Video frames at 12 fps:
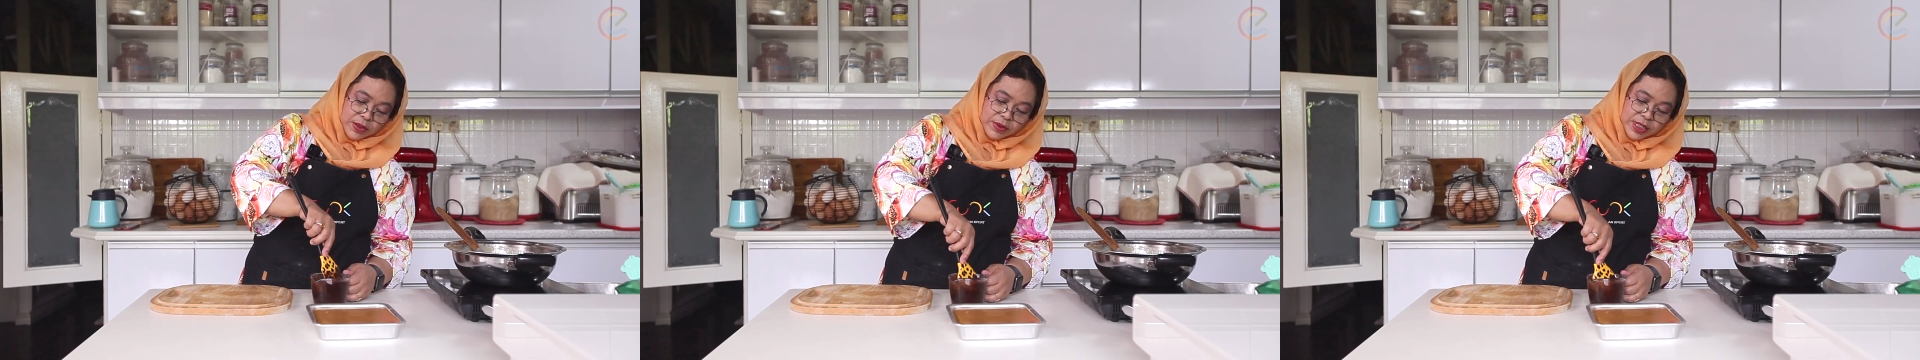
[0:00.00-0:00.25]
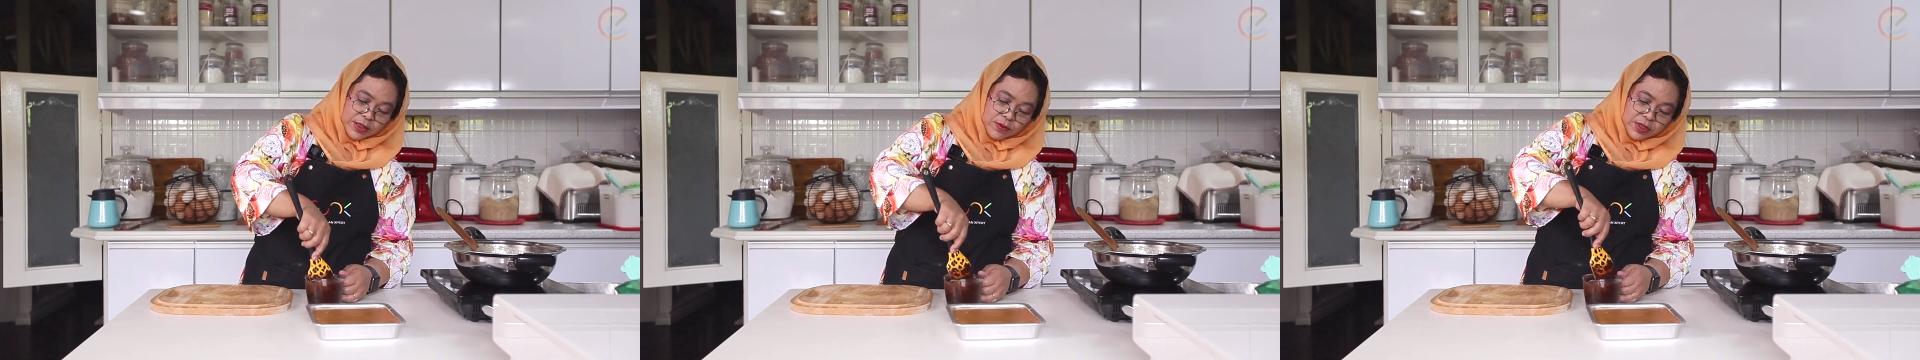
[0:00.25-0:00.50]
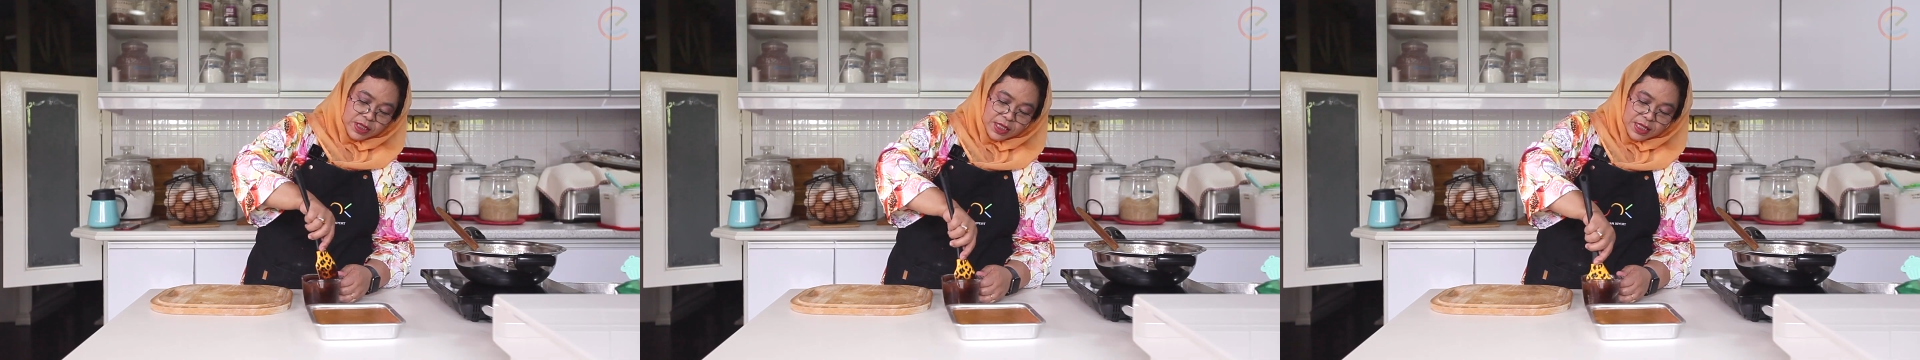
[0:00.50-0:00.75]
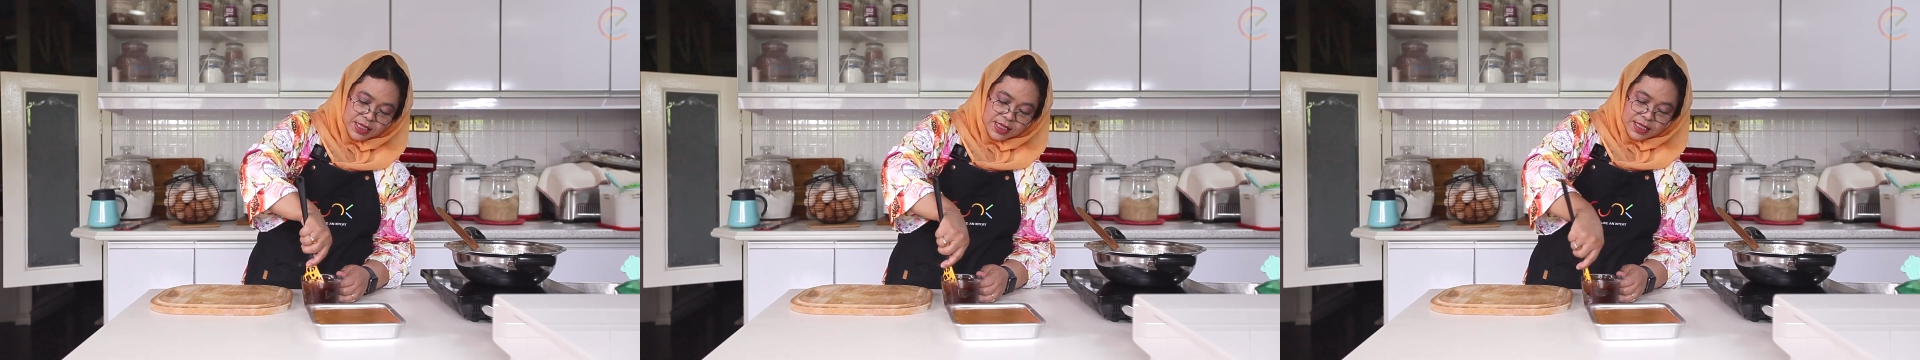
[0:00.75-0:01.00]
now can you see
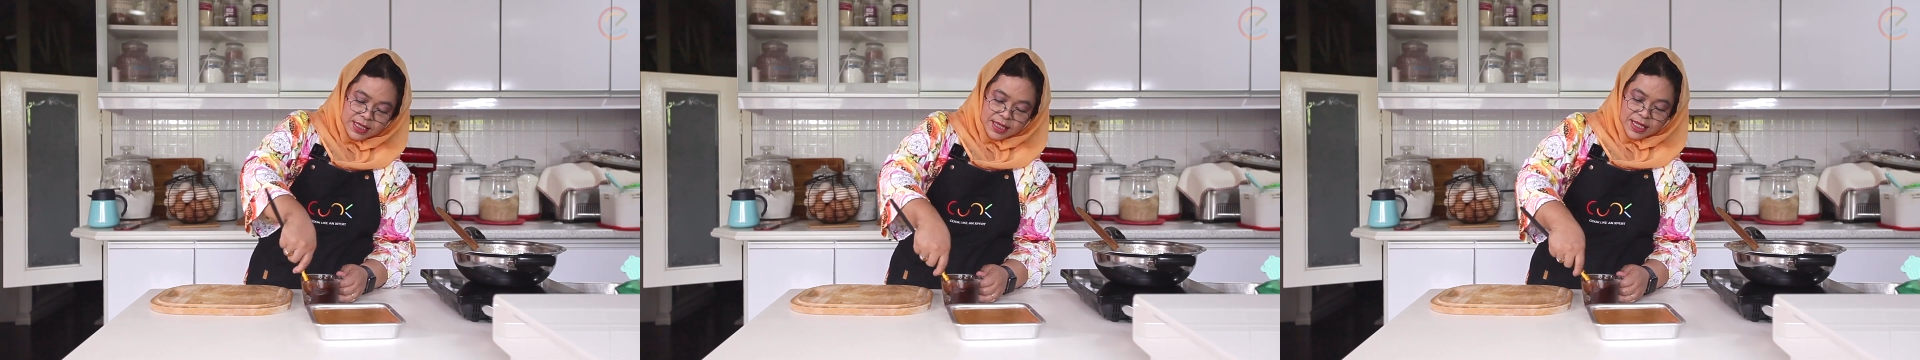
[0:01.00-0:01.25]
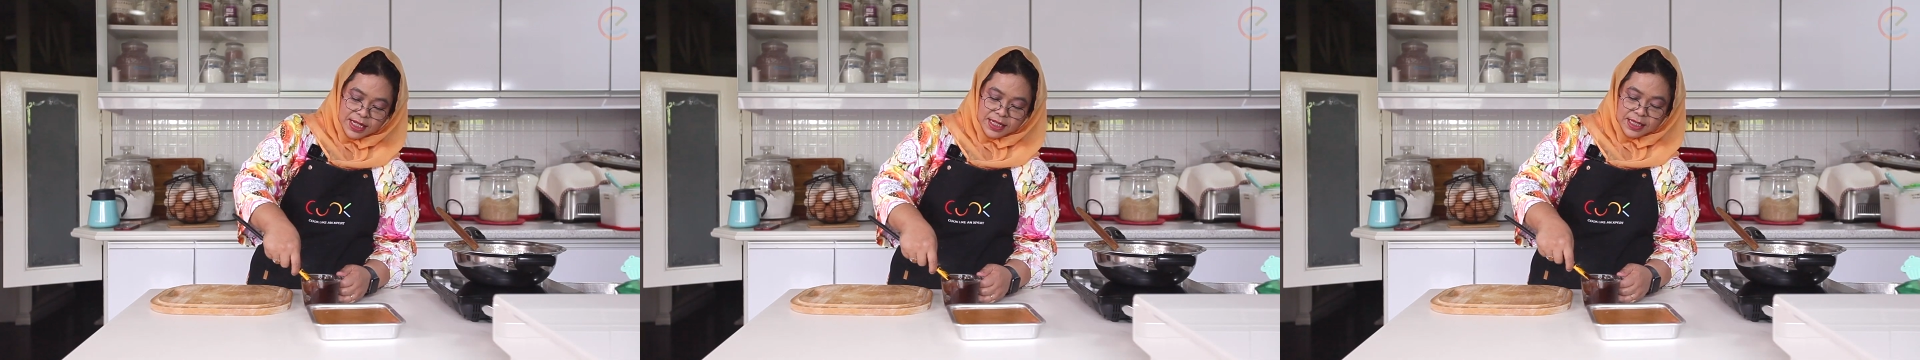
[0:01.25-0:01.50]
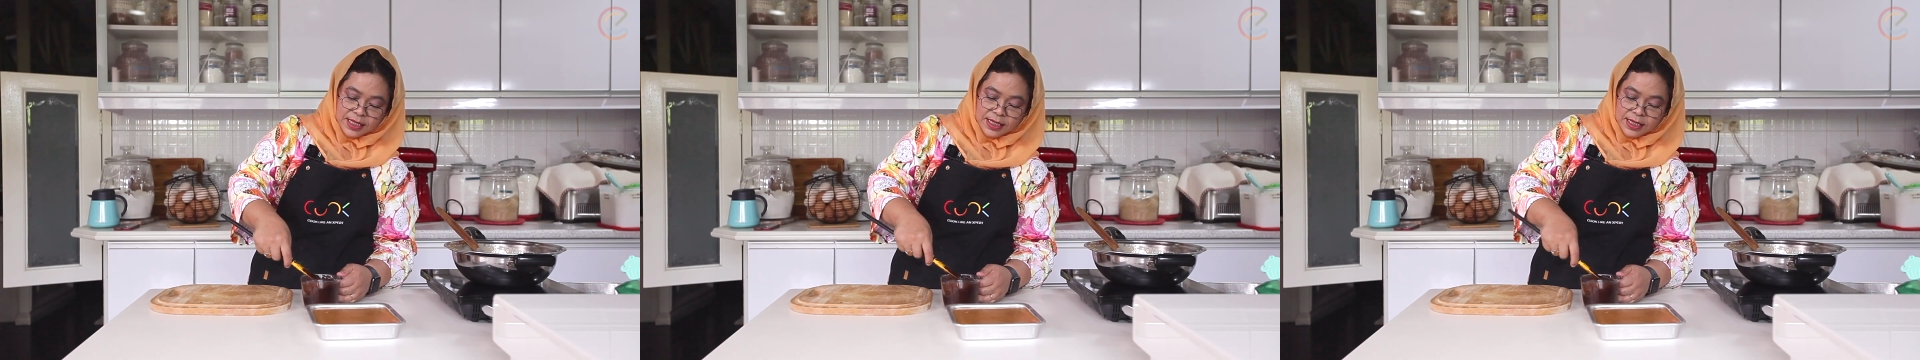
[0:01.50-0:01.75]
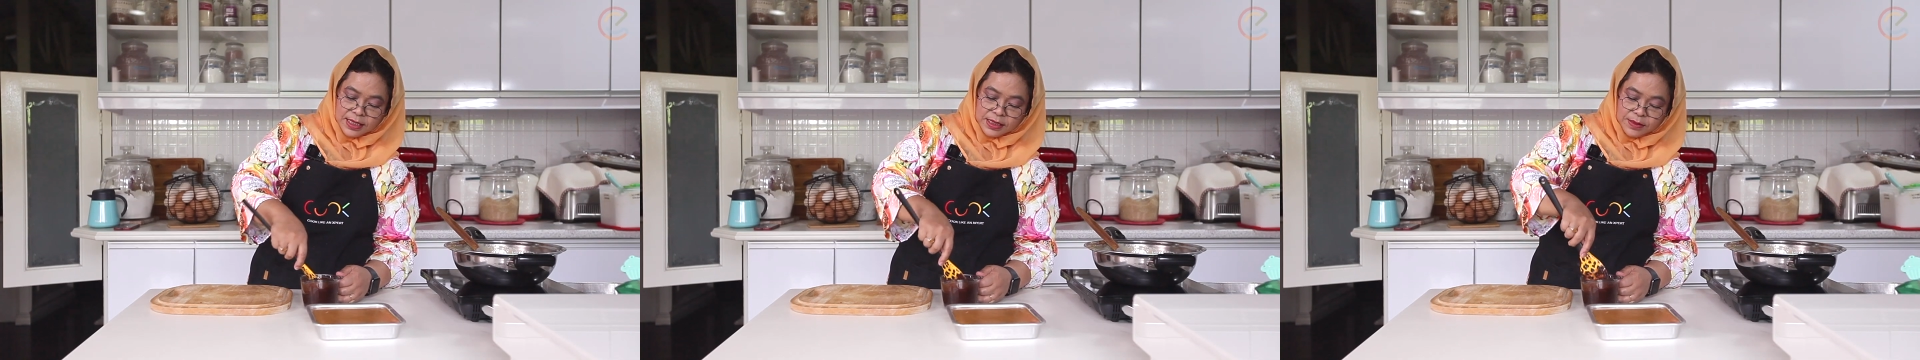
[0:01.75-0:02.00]
it's thickened
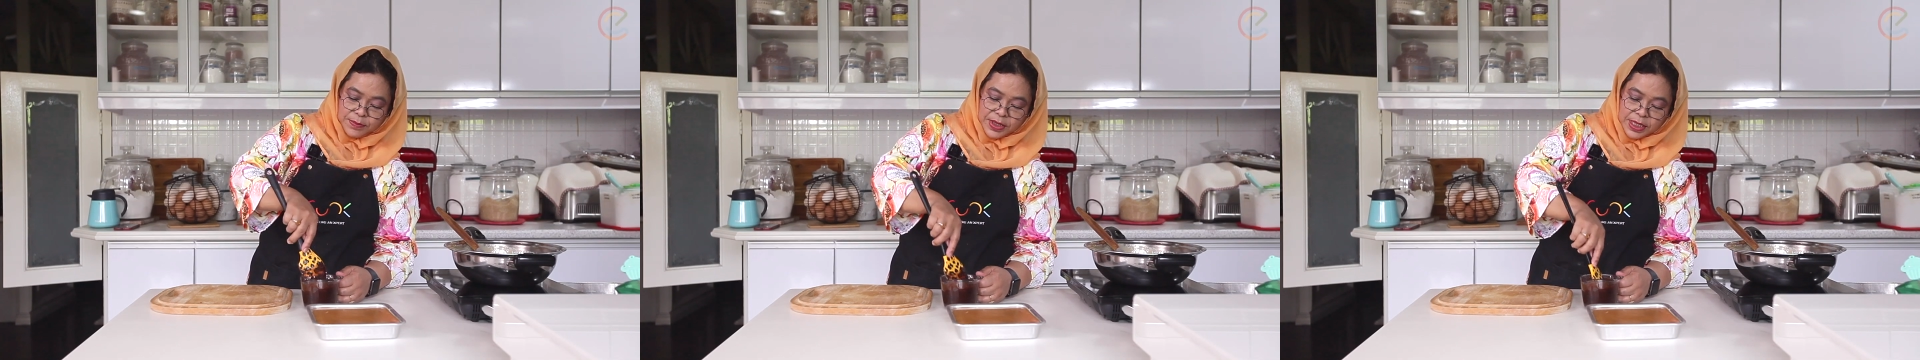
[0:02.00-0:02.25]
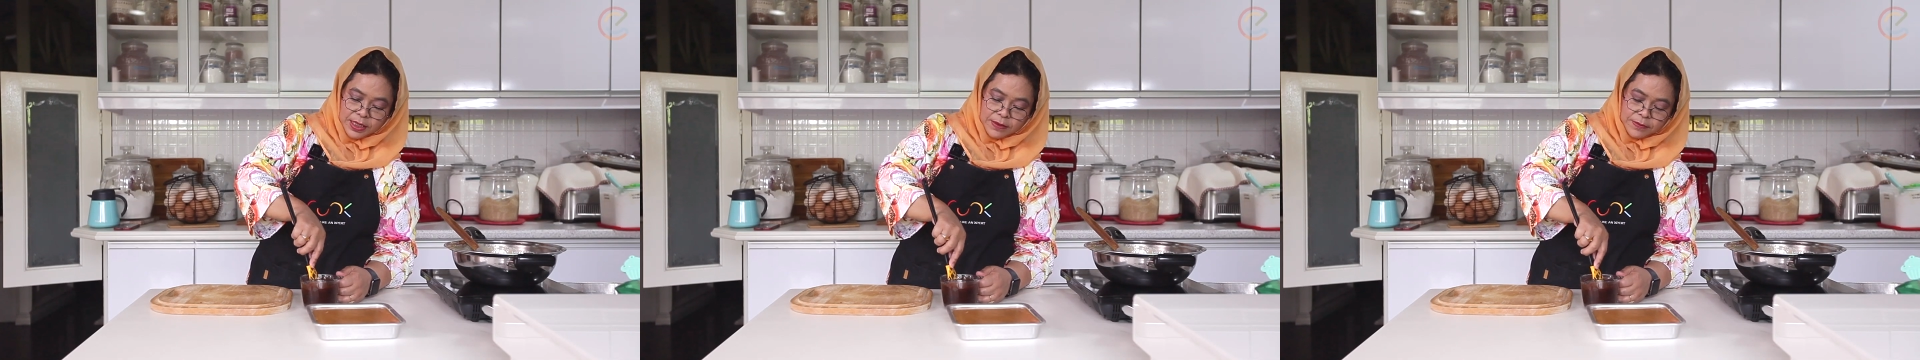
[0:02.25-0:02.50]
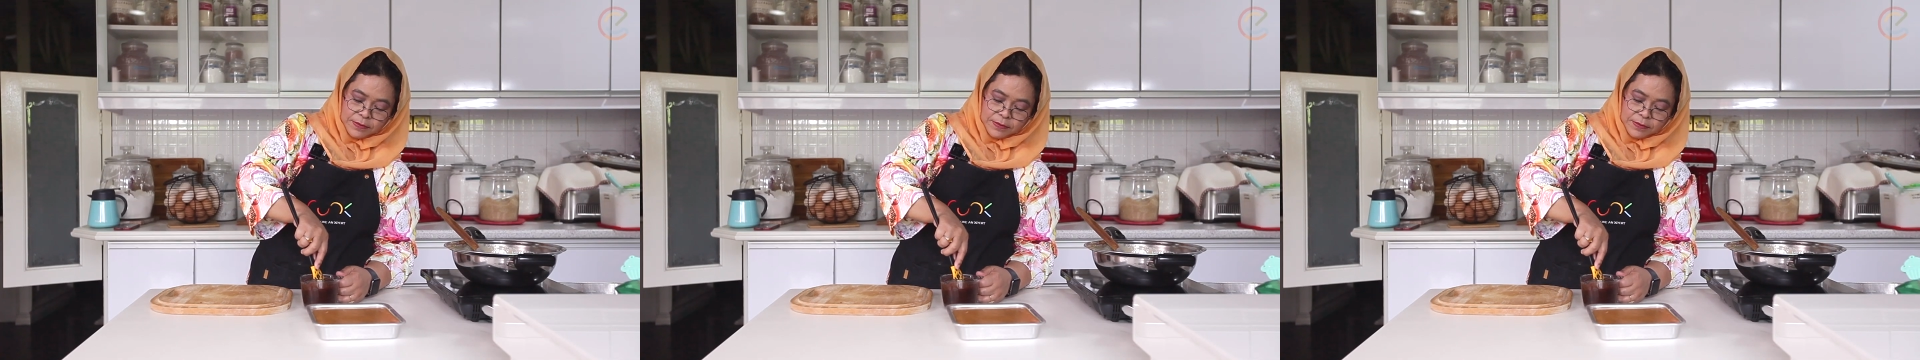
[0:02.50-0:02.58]
a little bit